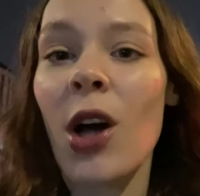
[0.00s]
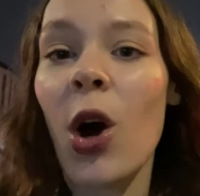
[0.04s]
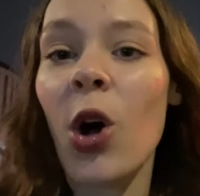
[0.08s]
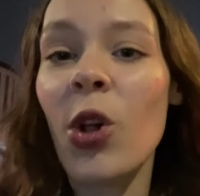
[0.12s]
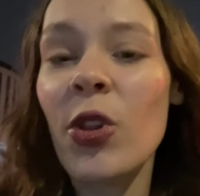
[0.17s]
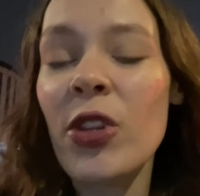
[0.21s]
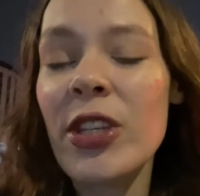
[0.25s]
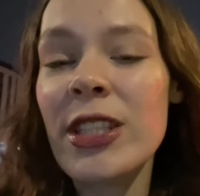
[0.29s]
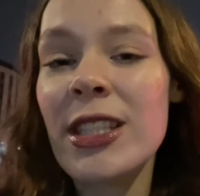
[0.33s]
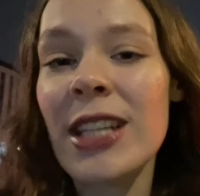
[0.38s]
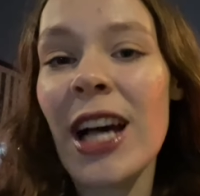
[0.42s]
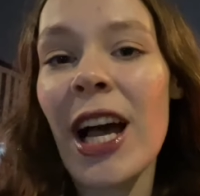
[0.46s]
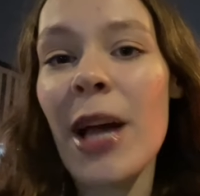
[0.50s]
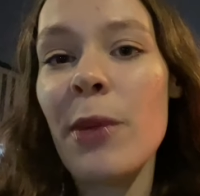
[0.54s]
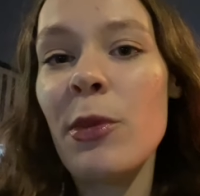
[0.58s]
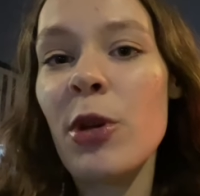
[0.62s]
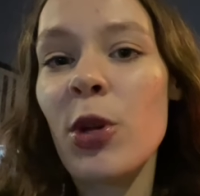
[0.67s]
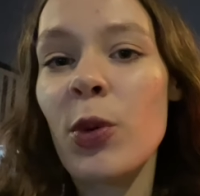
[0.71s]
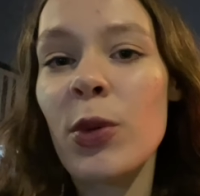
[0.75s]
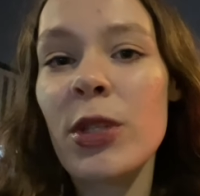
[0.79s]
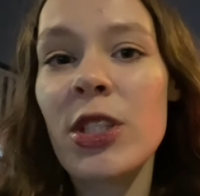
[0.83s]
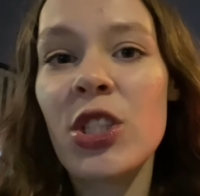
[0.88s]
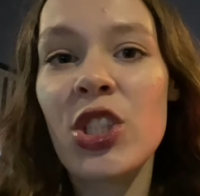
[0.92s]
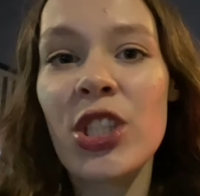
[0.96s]
All the time it
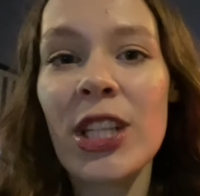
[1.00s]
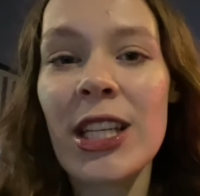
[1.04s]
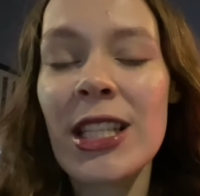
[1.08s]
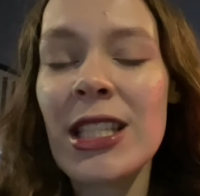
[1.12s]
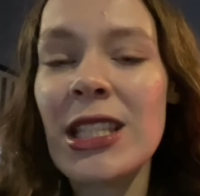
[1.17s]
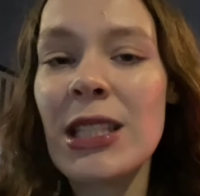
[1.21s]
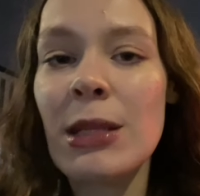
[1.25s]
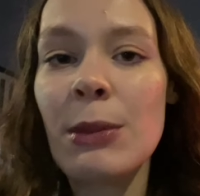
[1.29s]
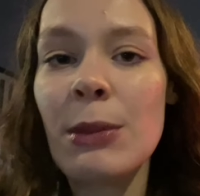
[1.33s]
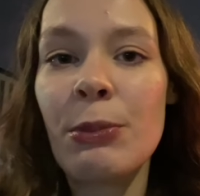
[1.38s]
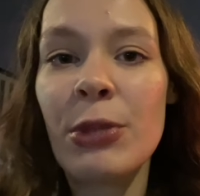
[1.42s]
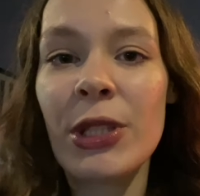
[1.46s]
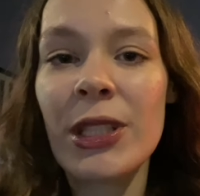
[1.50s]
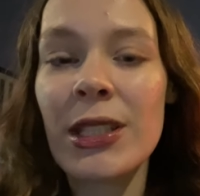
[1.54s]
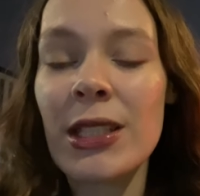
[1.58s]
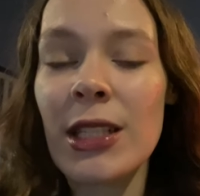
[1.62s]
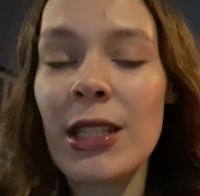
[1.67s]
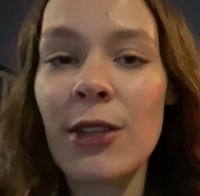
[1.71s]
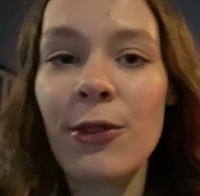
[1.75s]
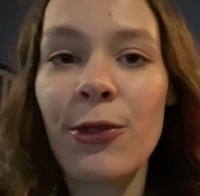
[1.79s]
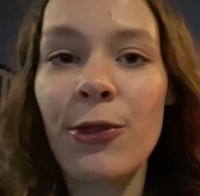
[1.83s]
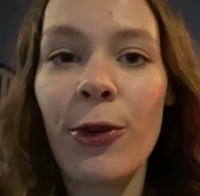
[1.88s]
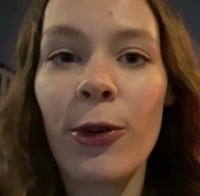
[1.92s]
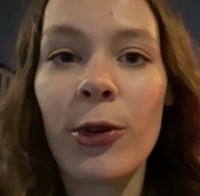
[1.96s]
was just a
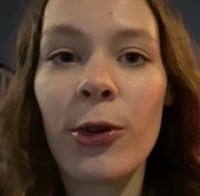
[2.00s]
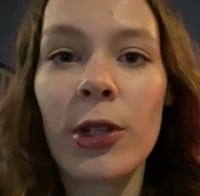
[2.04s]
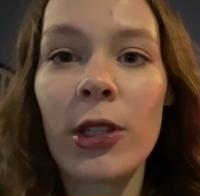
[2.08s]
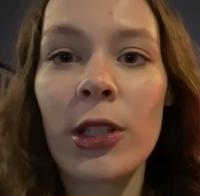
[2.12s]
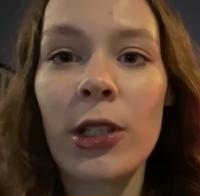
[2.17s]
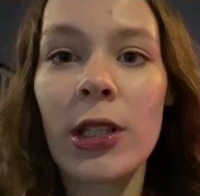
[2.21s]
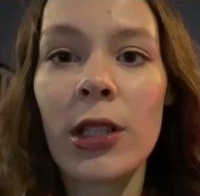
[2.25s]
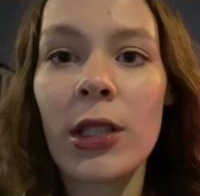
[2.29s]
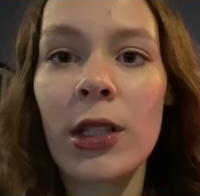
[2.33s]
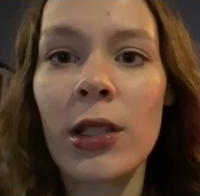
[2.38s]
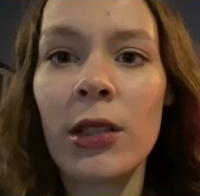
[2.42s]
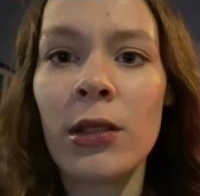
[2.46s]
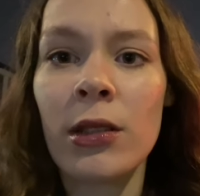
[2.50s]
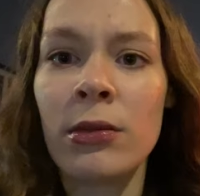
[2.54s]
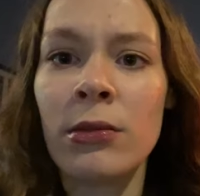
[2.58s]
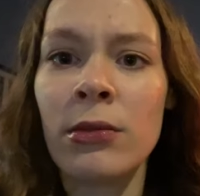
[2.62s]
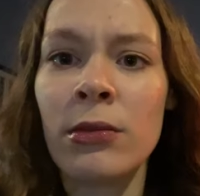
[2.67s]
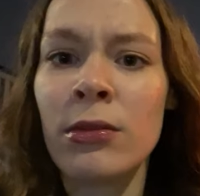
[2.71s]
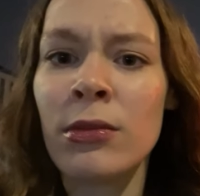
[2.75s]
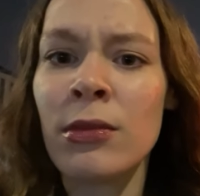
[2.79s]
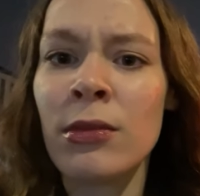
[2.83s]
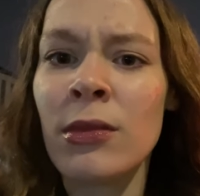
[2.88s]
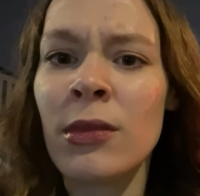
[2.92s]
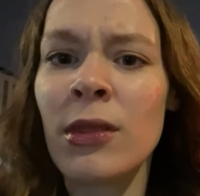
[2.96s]
building for
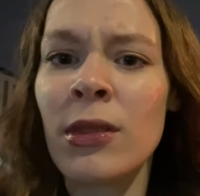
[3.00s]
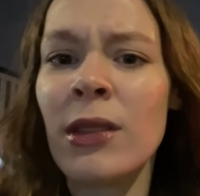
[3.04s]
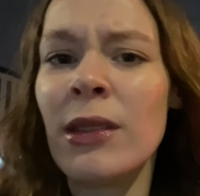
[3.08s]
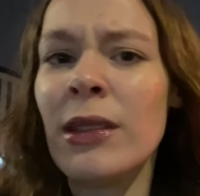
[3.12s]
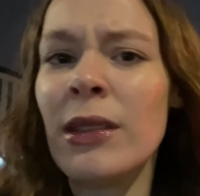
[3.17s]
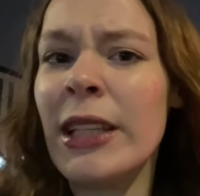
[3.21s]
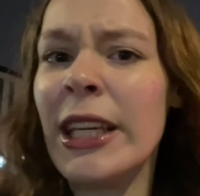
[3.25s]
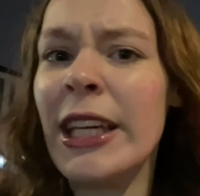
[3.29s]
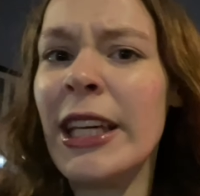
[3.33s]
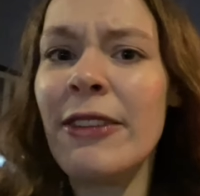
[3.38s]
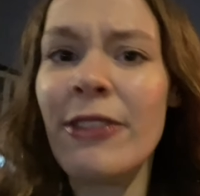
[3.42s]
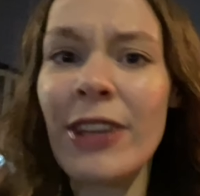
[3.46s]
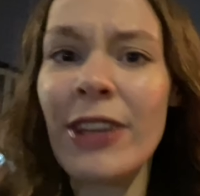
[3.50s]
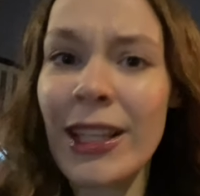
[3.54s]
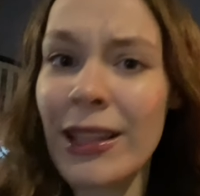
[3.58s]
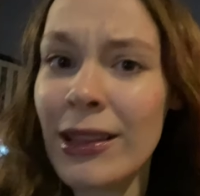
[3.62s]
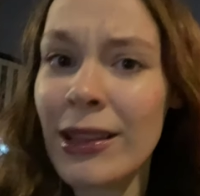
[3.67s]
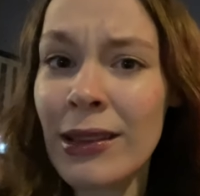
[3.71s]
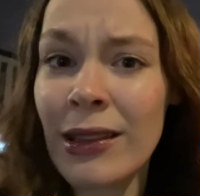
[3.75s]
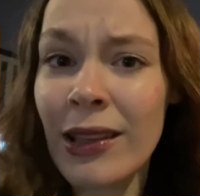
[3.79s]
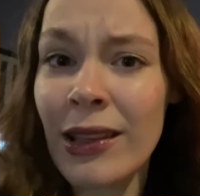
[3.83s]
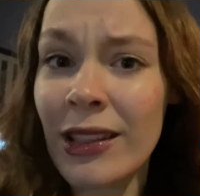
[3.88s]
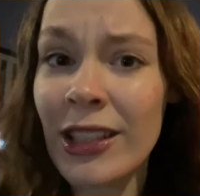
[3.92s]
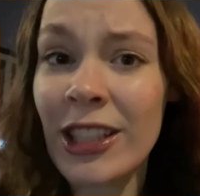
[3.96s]

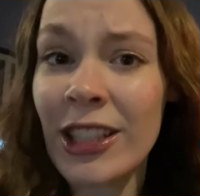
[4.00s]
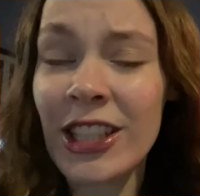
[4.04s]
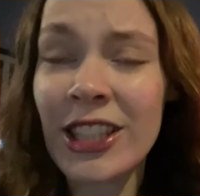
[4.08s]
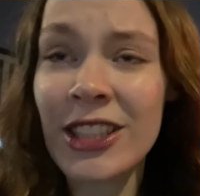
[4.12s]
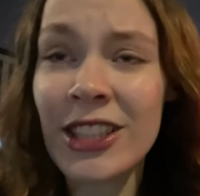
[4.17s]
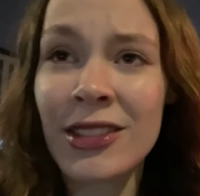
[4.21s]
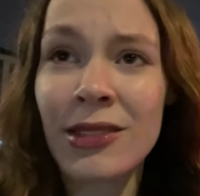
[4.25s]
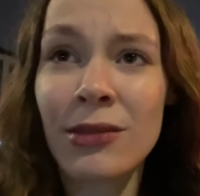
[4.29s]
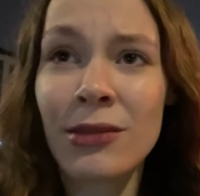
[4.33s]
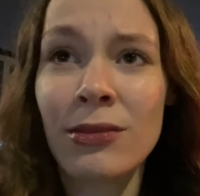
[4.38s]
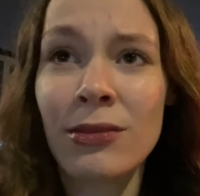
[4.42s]
living there.